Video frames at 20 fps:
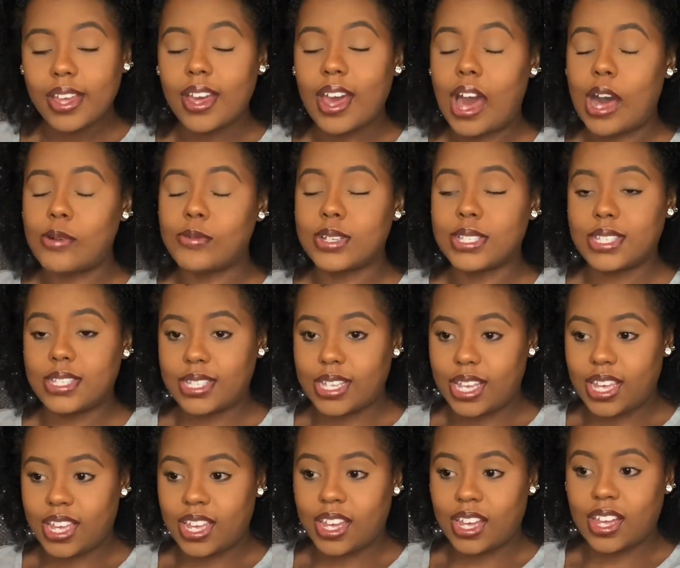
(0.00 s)
I was
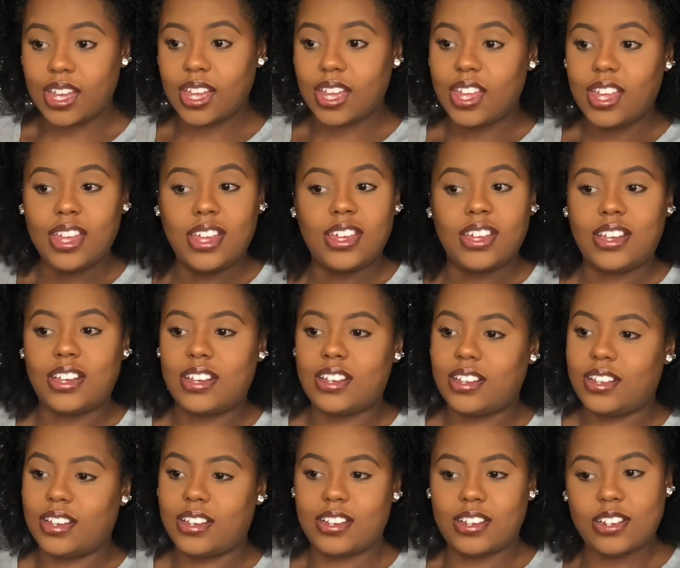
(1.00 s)
sick.
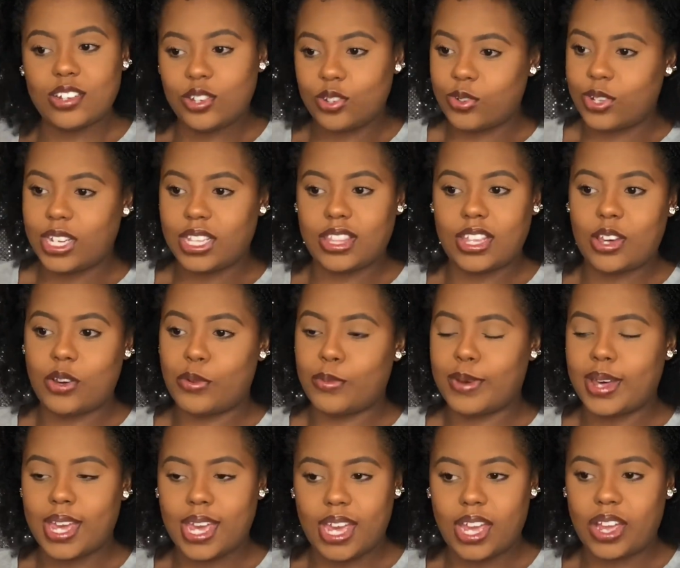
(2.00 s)
Couldn't do anything with my
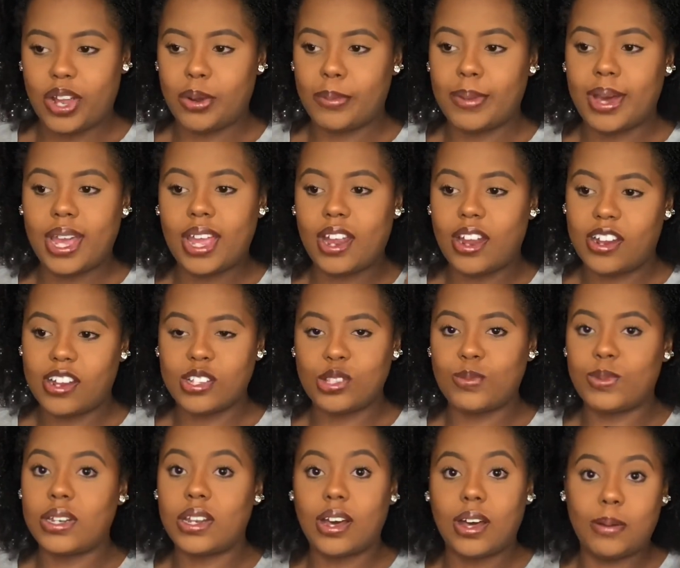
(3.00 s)
hair. My hair has
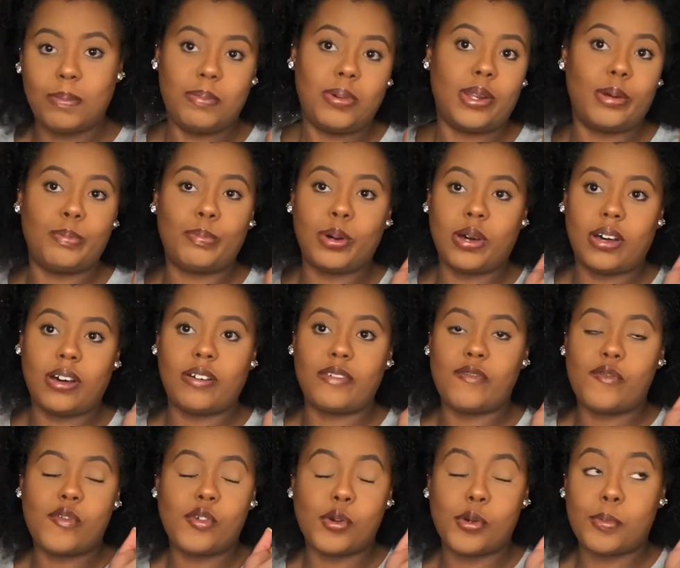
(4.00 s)
been up in a puff
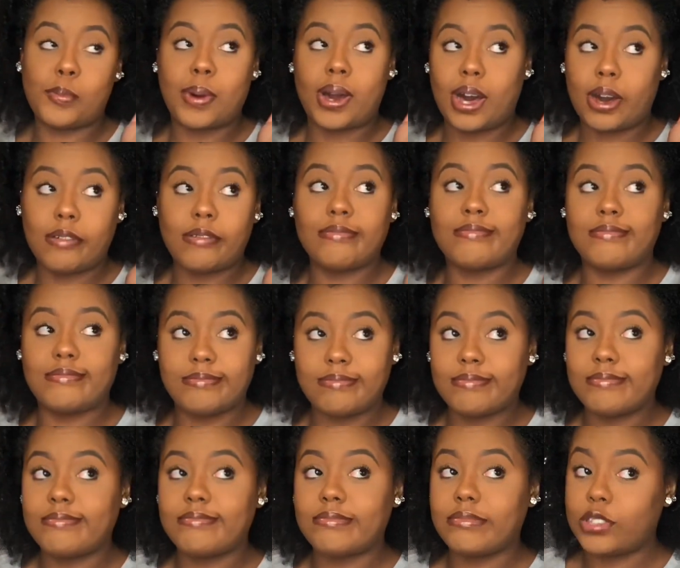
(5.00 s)
for about
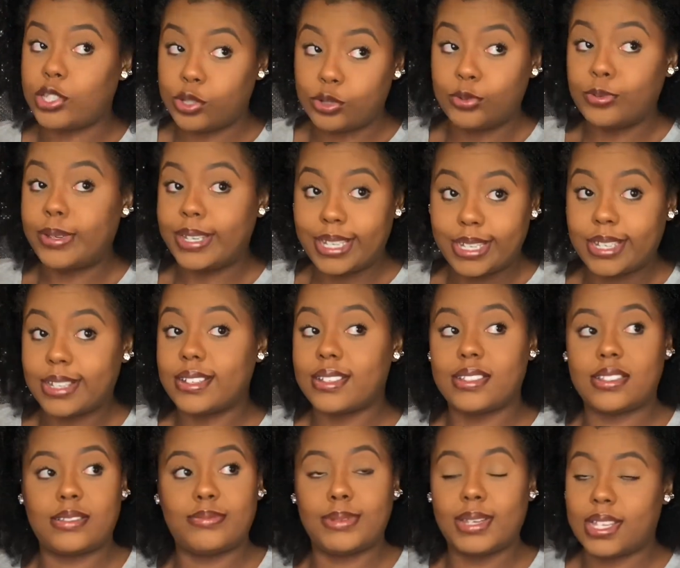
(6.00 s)
2
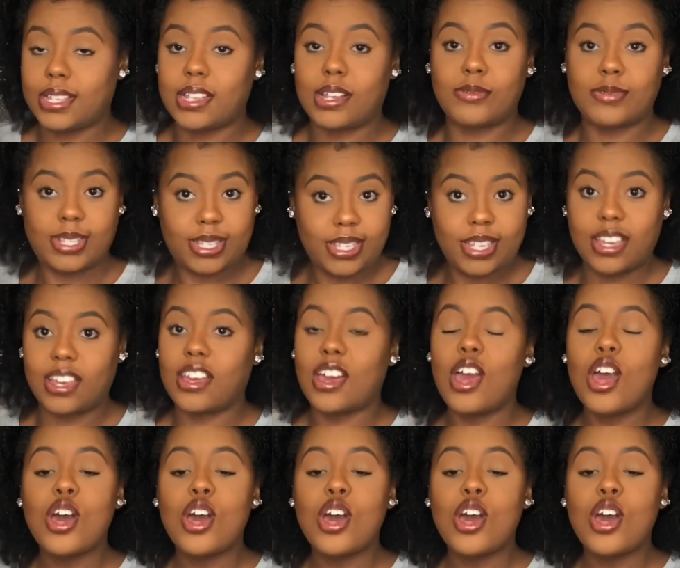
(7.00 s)
weeks because I was sick.